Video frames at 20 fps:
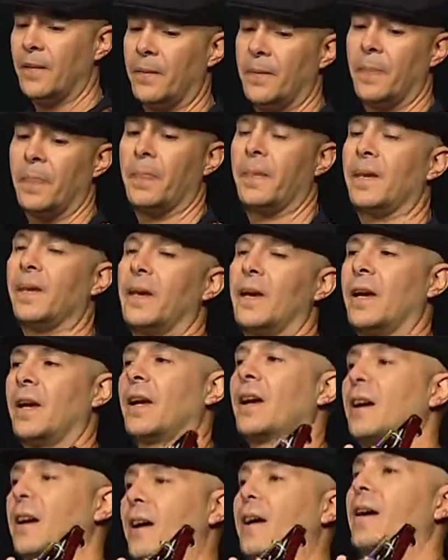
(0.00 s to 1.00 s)

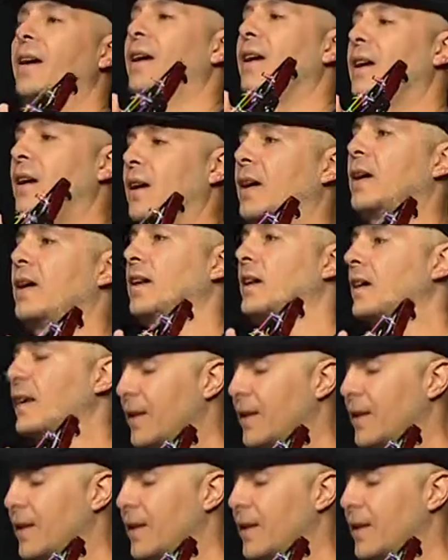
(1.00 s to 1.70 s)
space. Oh,